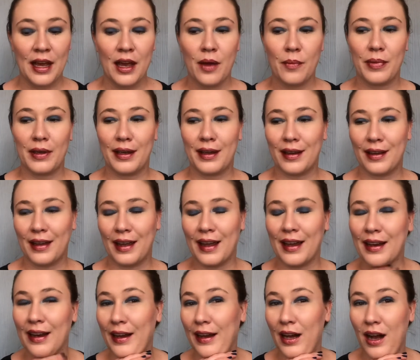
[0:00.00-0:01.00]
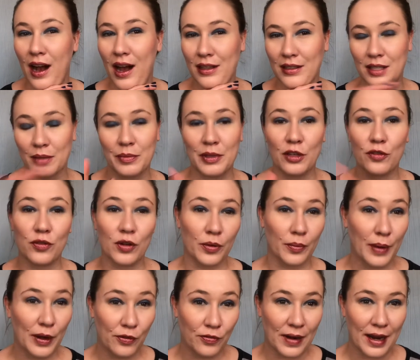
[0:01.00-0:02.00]
because and I got something for
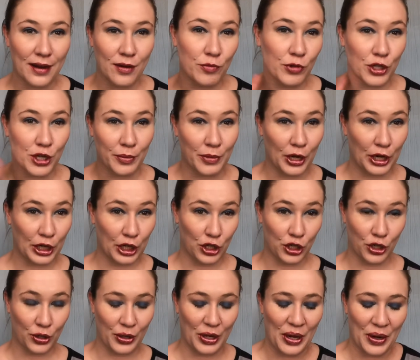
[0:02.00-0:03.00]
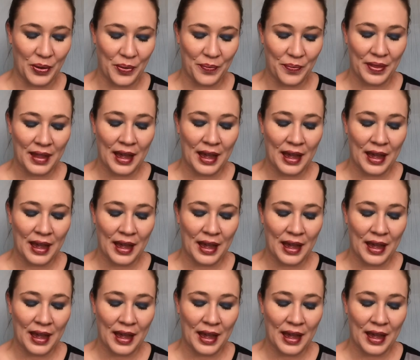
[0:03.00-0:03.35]
my friend, which I'm not going to show you.